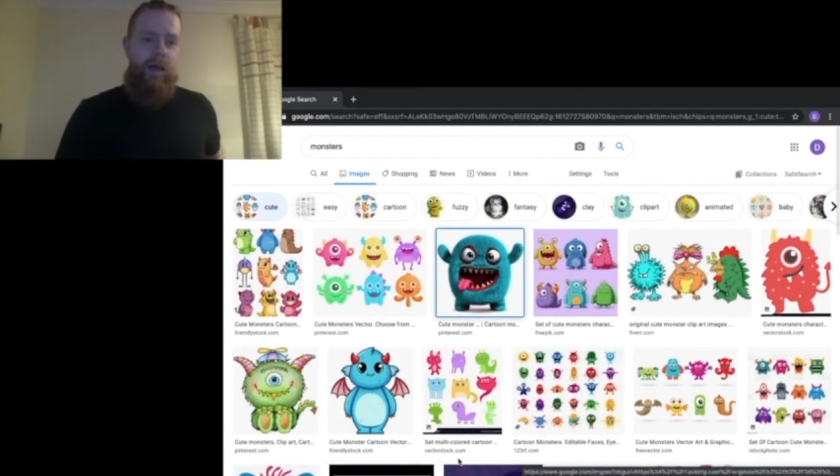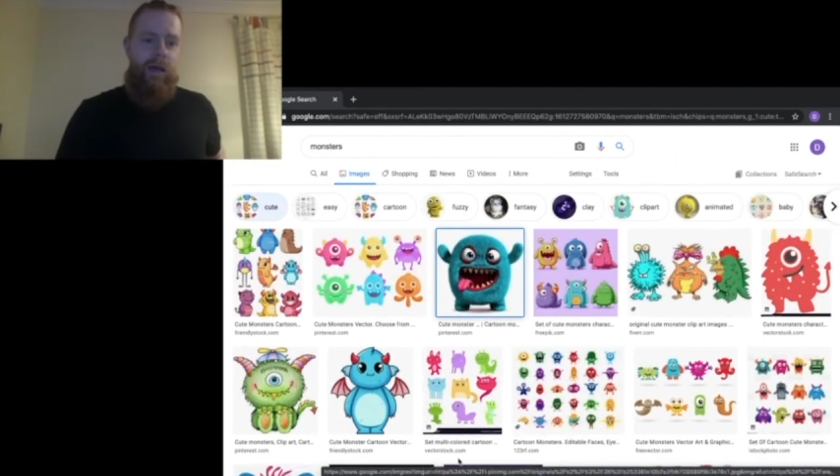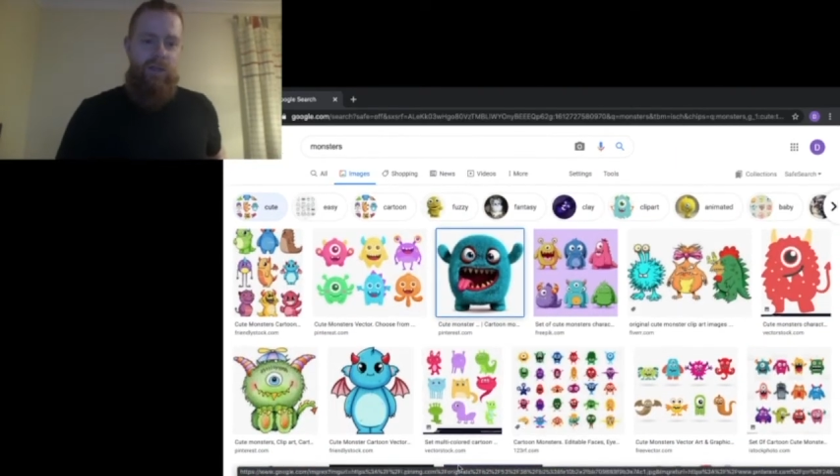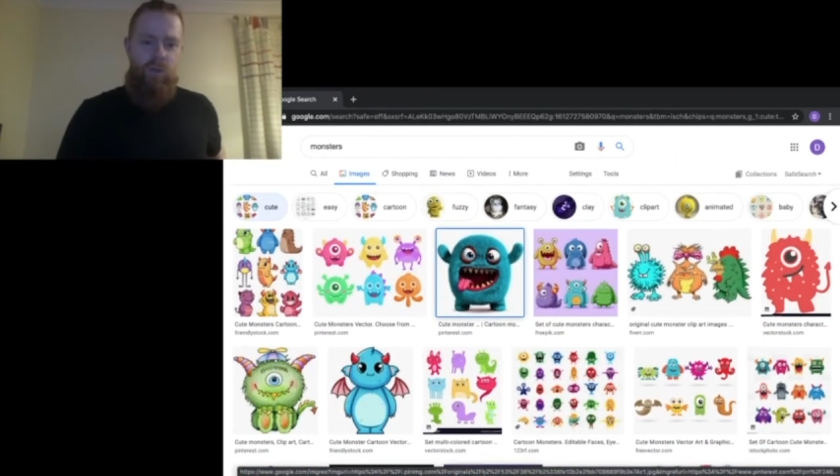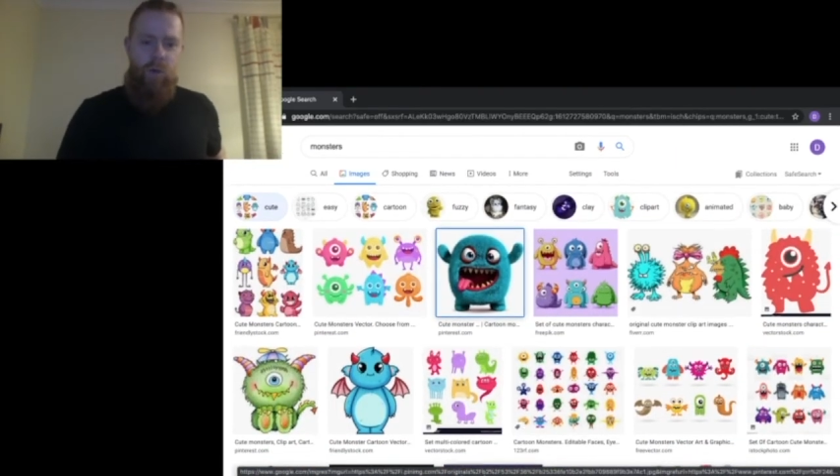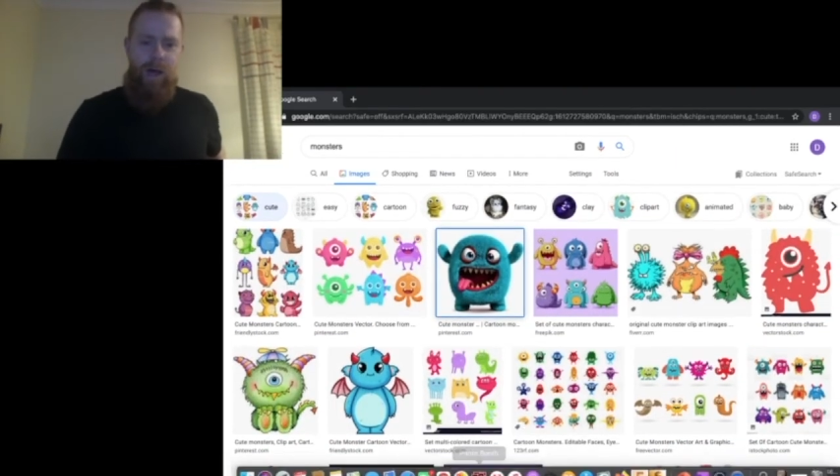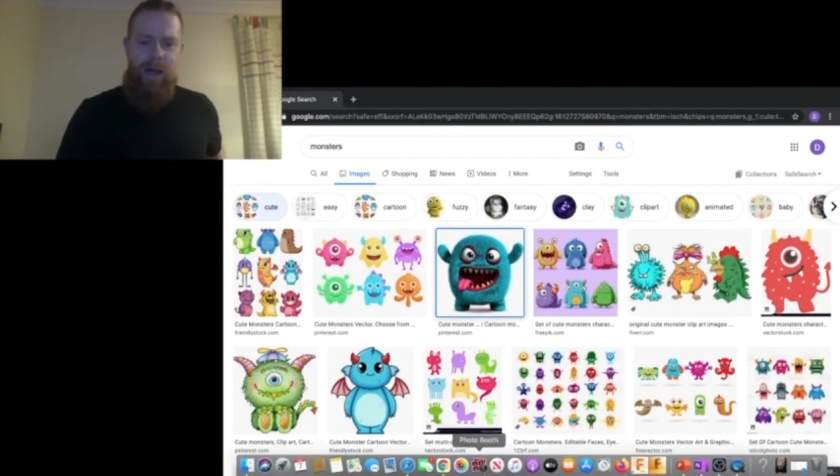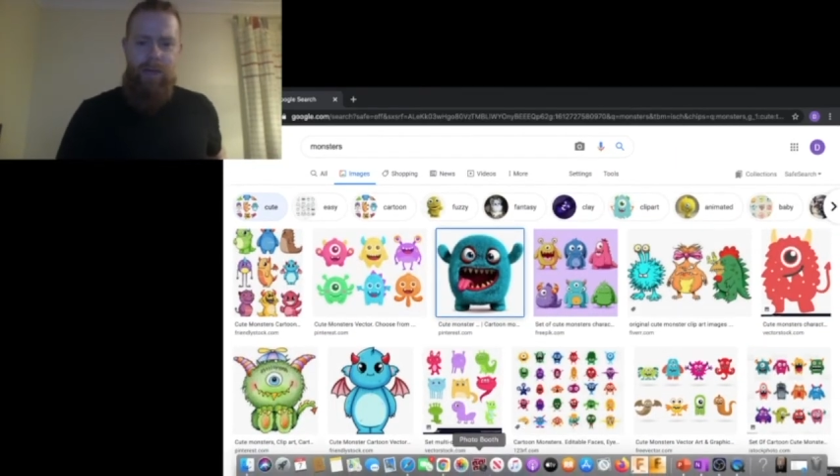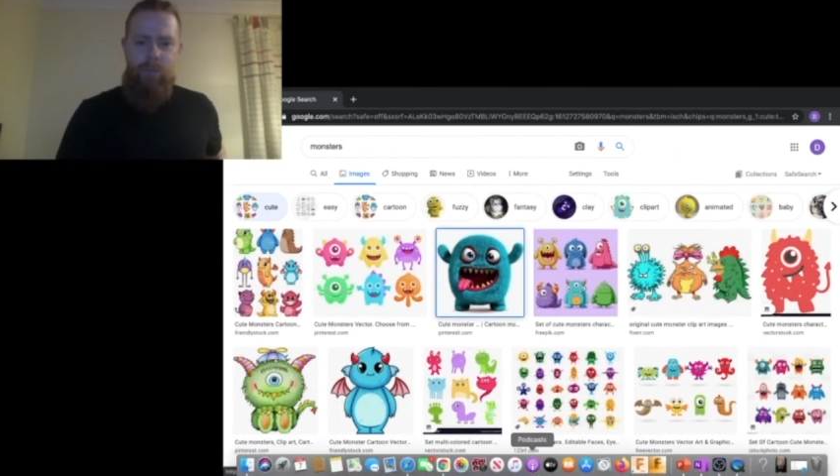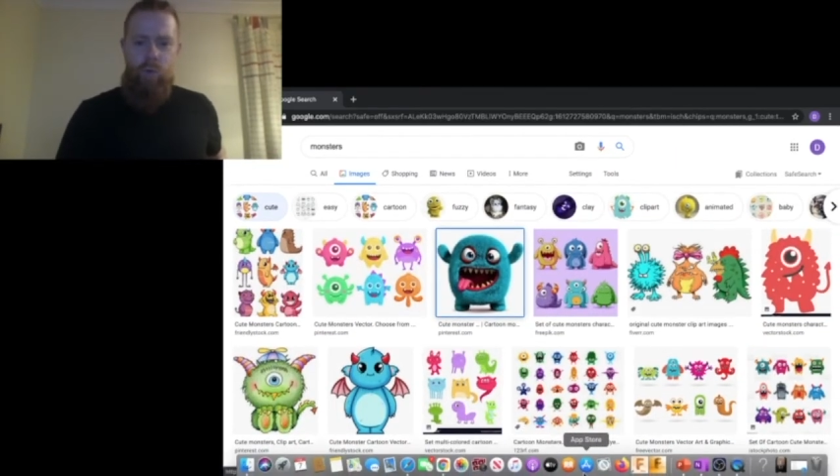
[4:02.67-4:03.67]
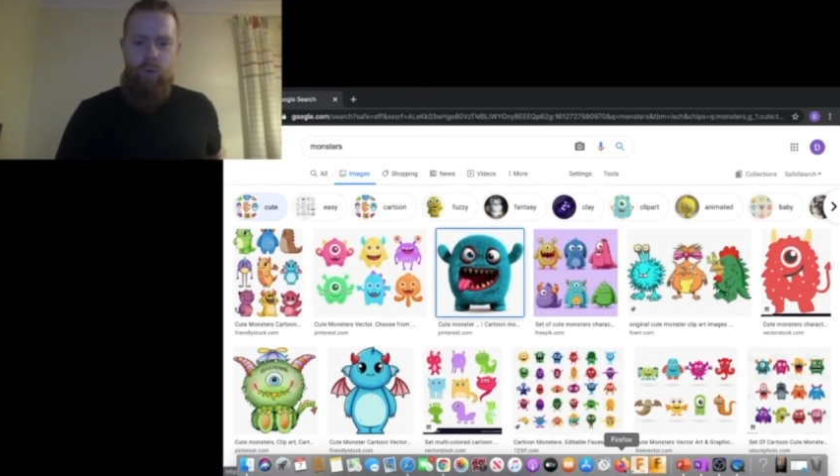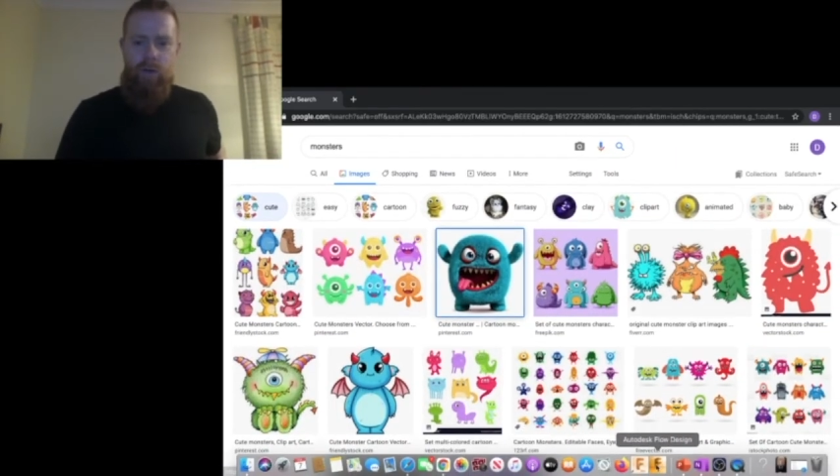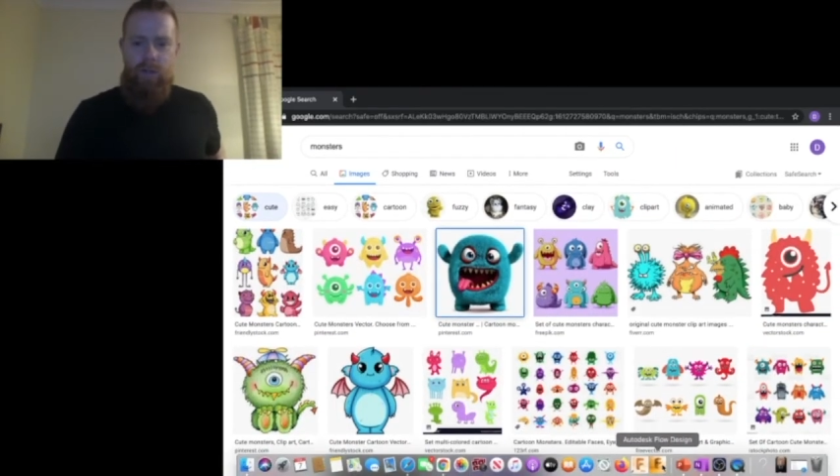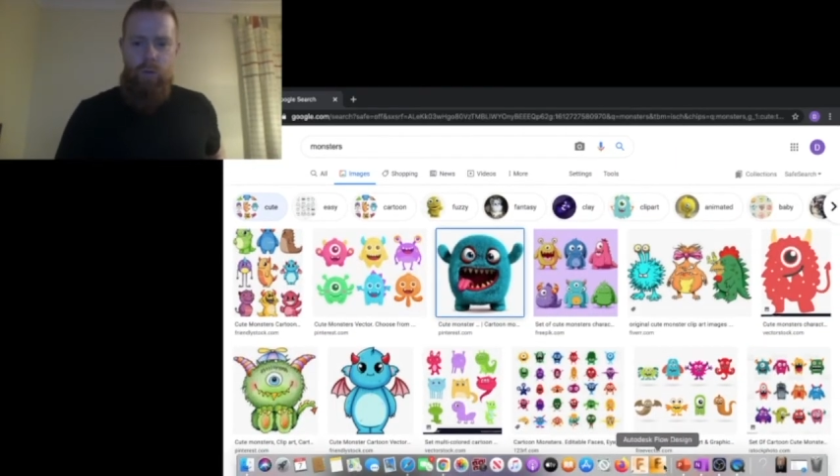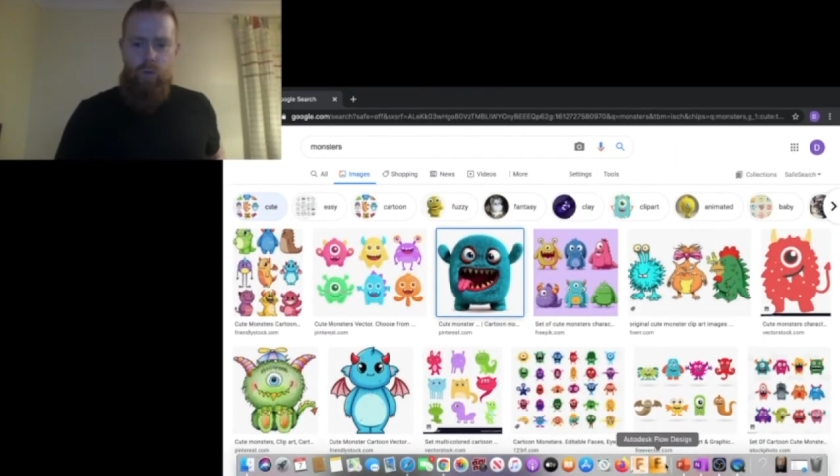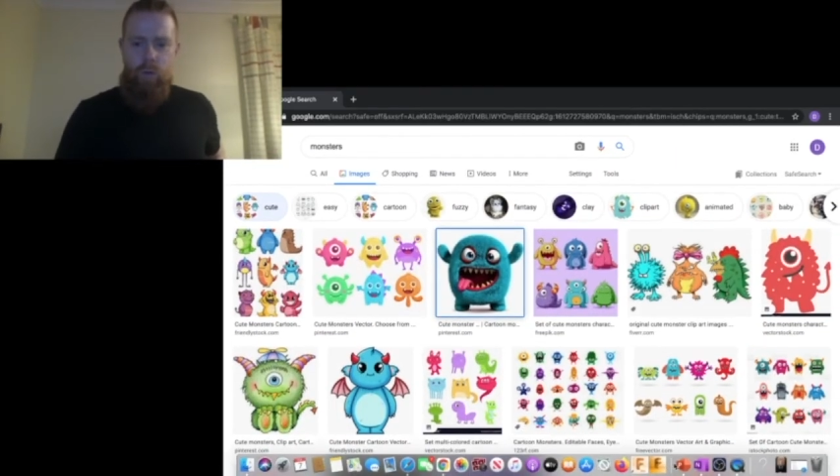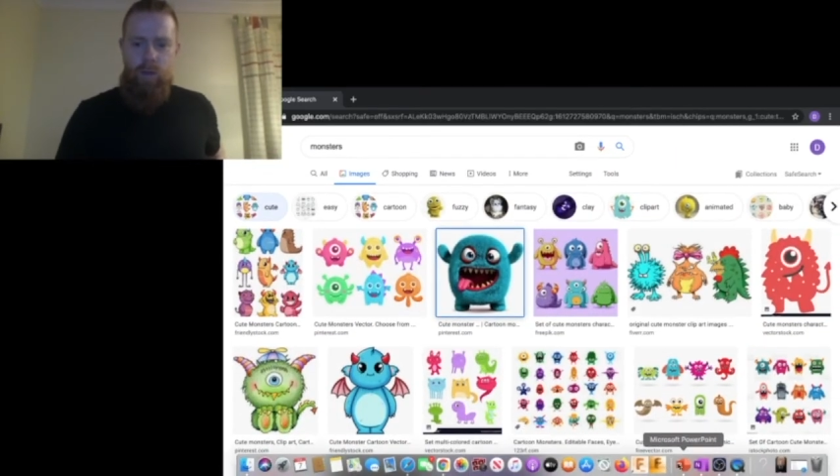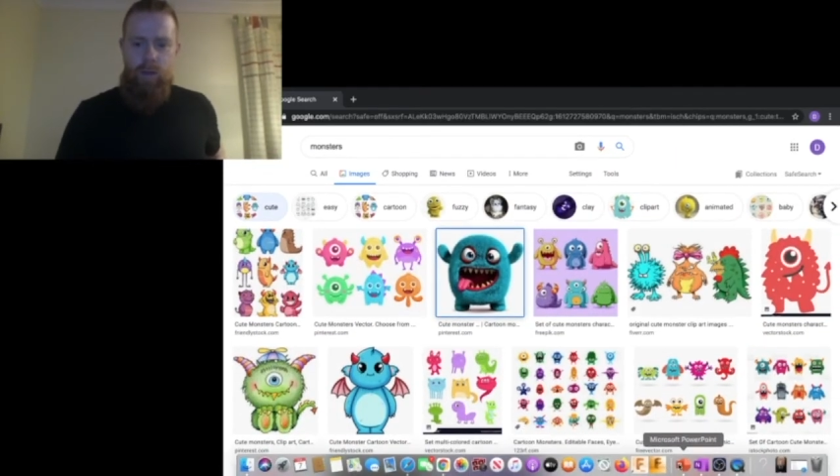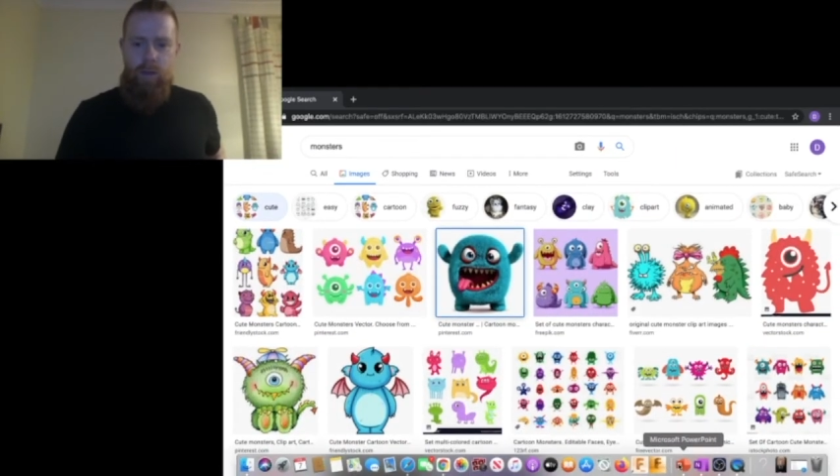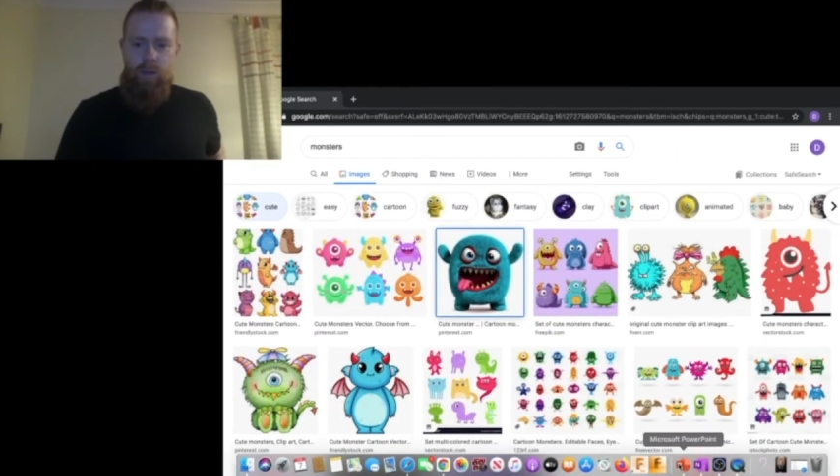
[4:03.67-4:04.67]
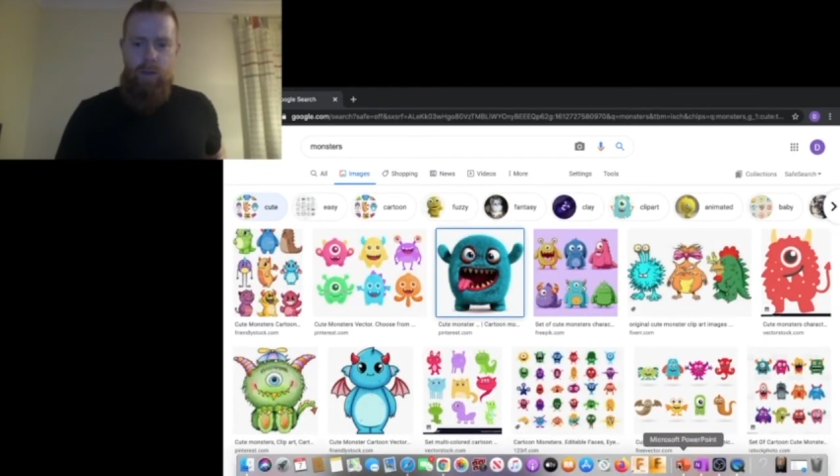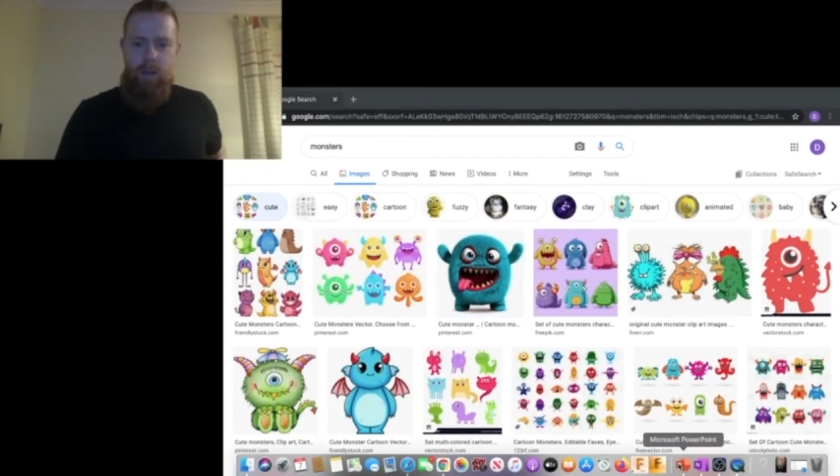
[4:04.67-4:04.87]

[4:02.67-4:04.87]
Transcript: So what I'm going to do is